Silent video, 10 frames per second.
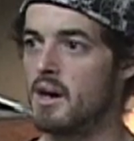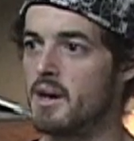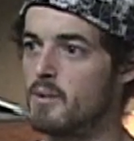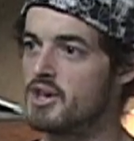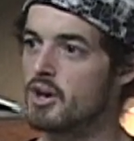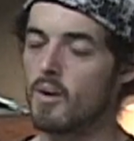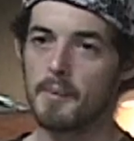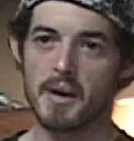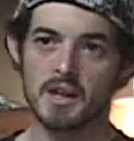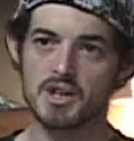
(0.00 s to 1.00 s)
He would show
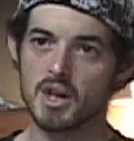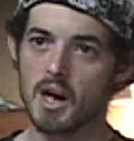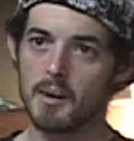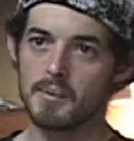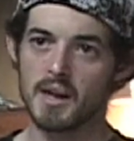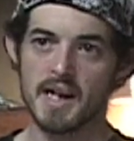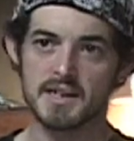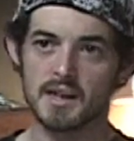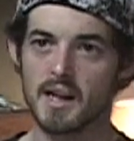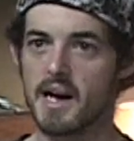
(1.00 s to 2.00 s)
up at the shop
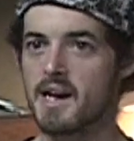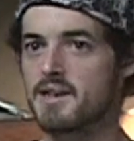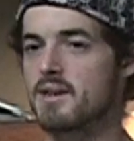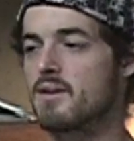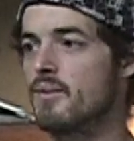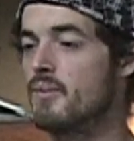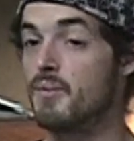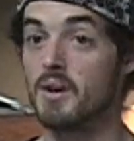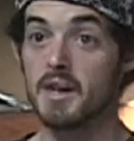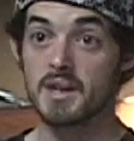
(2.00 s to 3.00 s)
less and less.
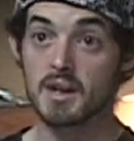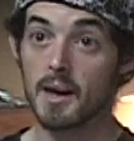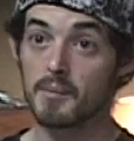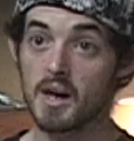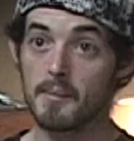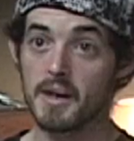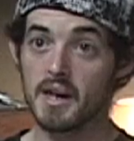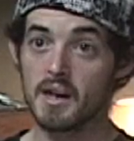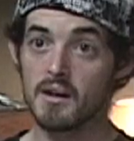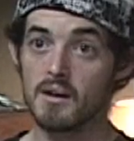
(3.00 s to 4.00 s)
Footy stopped coming
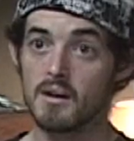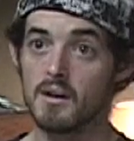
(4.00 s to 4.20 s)
in.